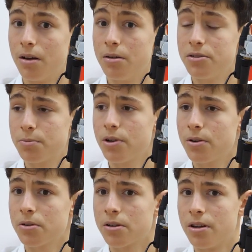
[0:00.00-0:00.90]
It's pretty
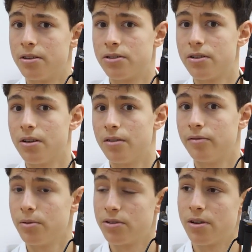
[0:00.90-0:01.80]
organized.
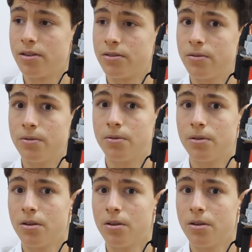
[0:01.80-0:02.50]
Food is nice too.